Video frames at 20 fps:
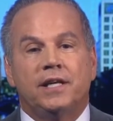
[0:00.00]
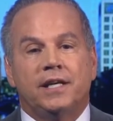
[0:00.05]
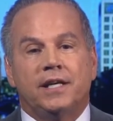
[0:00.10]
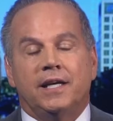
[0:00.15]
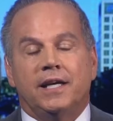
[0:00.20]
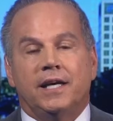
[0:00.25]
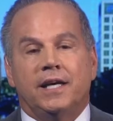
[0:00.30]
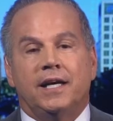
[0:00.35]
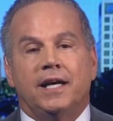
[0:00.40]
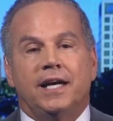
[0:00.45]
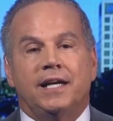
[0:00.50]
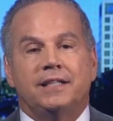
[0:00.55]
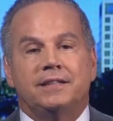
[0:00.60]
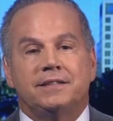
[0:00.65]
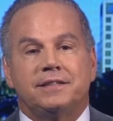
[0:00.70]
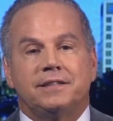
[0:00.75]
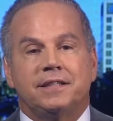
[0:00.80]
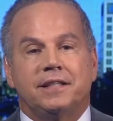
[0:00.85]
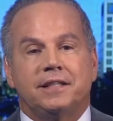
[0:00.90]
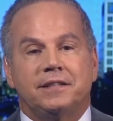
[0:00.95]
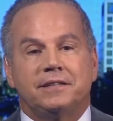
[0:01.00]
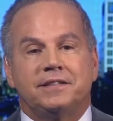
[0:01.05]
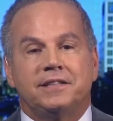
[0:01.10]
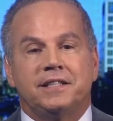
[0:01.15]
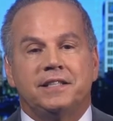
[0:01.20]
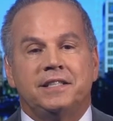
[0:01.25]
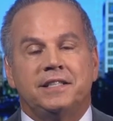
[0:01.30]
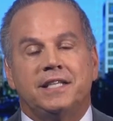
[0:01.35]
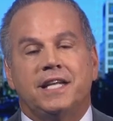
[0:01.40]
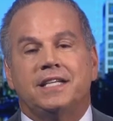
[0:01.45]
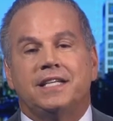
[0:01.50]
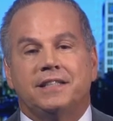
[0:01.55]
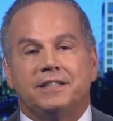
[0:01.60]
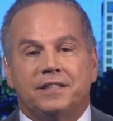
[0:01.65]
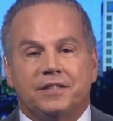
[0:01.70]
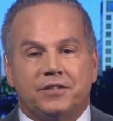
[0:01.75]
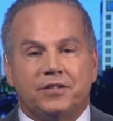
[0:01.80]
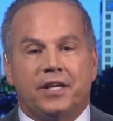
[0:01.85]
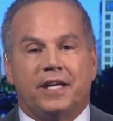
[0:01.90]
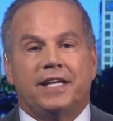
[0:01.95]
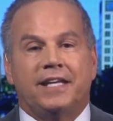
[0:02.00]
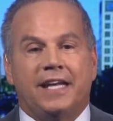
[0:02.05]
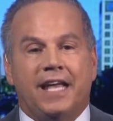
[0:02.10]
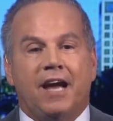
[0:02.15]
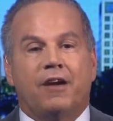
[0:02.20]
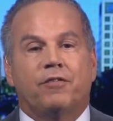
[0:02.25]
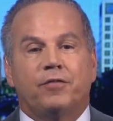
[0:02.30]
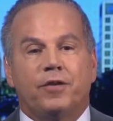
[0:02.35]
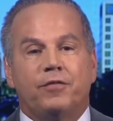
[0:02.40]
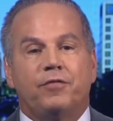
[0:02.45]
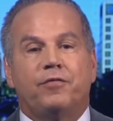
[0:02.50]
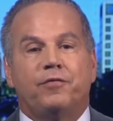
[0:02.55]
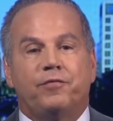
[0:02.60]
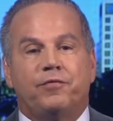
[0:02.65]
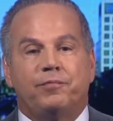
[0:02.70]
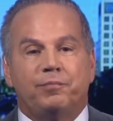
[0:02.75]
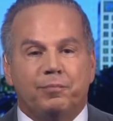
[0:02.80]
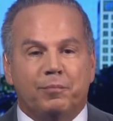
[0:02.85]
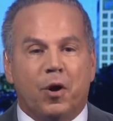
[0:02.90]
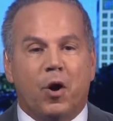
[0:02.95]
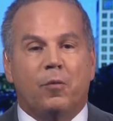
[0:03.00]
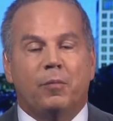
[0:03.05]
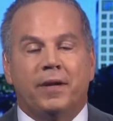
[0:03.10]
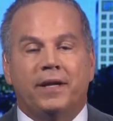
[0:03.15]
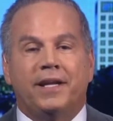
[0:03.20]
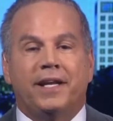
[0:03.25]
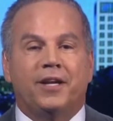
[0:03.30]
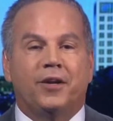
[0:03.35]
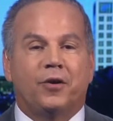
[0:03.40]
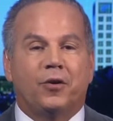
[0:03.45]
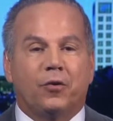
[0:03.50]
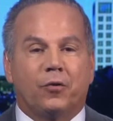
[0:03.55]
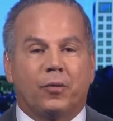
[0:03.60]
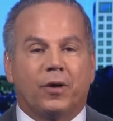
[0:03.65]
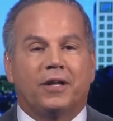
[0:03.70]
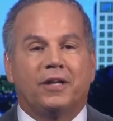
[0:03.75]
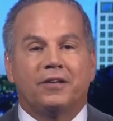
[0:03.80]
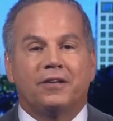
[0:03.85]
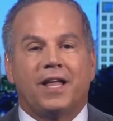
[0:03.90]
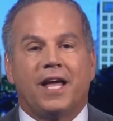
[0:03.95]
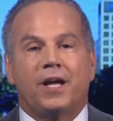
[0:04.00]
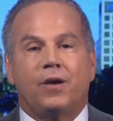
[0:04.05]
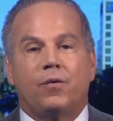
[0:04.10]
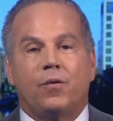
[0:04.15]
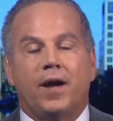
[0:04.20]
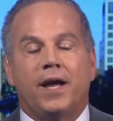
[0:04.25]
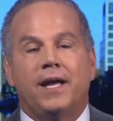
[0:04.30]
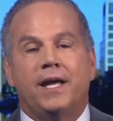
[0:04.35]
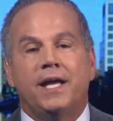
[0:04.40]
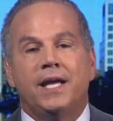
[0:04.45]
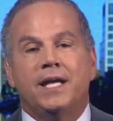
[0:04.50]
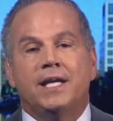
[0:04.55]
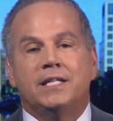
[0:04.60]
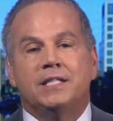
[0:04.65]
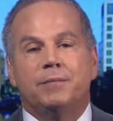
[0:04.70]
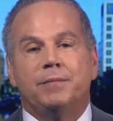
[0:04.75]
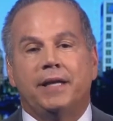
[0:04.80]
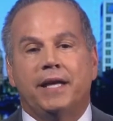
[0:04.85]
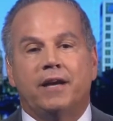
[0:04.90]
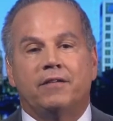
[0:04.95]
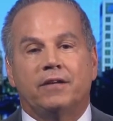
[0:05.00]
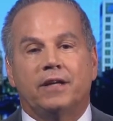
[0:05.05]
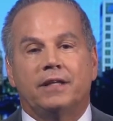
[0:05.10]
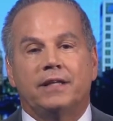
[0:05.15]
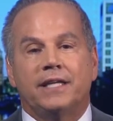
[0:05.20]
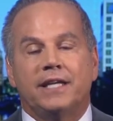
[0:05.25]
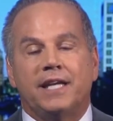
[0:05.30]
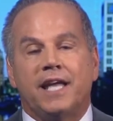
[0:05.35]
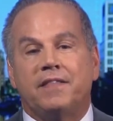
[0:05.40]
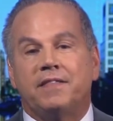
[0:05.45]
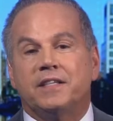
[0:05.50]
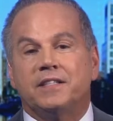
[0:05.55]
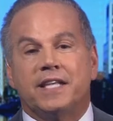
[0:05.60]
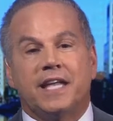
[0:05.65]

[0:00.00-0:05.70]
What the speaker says: as Sidney said, in every moment in a guerrilla-like way to be able to litigate these.